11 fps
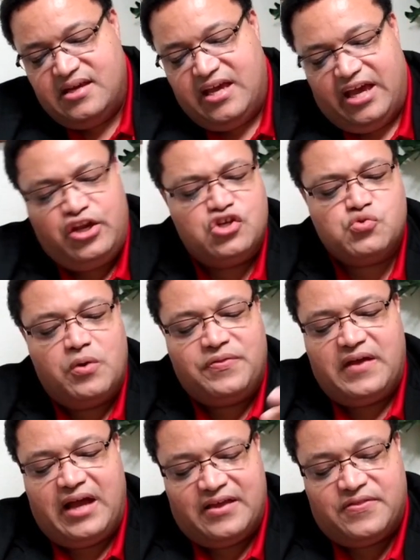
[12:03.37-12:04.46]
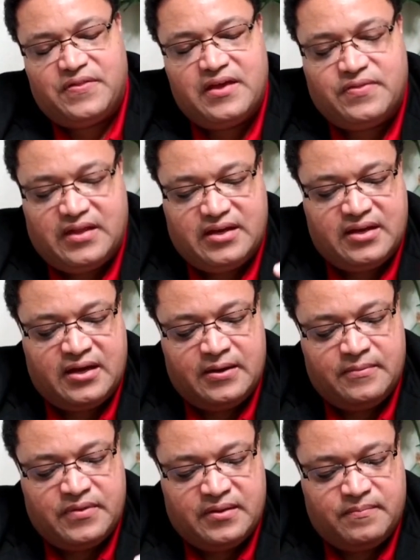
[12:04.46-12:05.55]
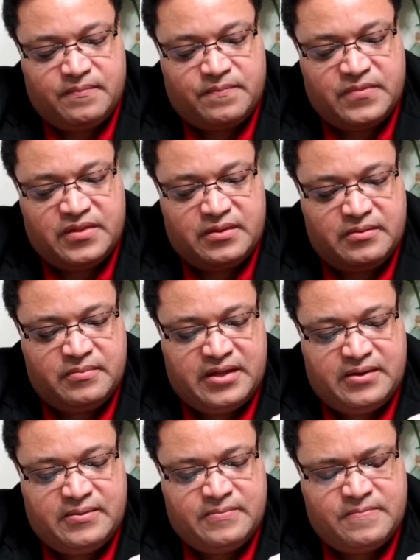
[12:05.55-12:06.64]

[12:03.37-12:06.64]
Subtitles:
And here's one thing I think that that